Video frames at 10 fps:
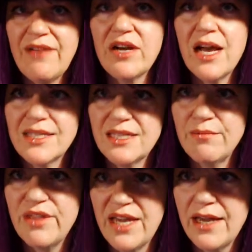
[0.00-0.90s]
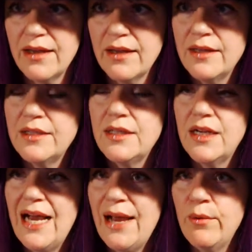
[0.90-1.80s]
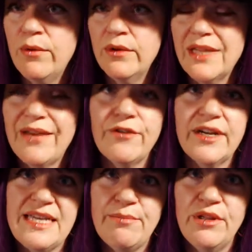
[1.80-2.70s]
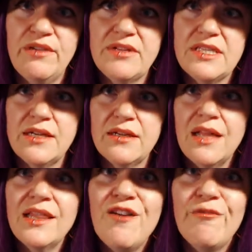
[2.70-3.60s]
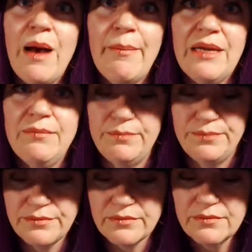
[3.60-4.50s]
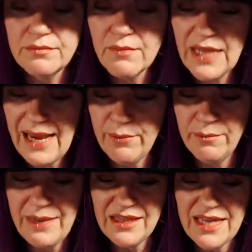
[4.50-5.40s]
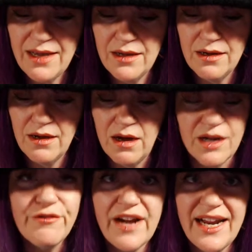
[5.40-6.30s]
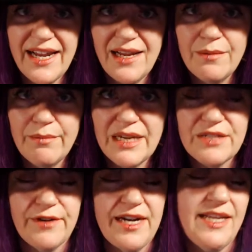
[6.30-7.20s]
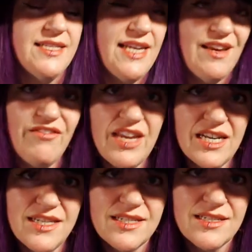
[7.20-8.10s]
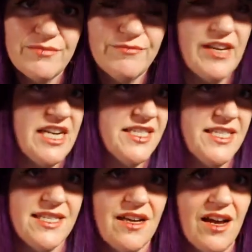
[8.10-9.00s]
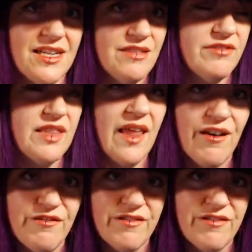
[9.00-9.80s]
a custom thing, I will, like for example, if it's a love poppet, I will make that on a Friday, because Friday is the day of Venus. Venus is the goddess of love,